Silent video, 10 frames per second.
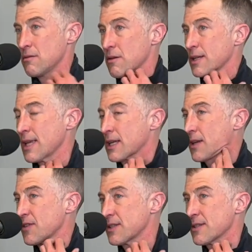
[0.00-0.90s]

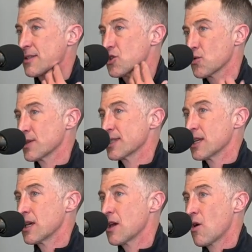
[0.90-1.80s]
executive assistant to a
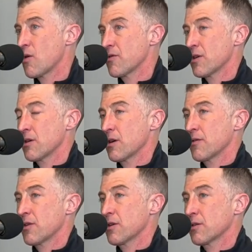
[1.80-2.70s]
CEO of
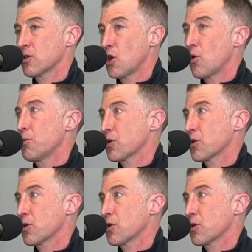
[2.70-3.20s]
a global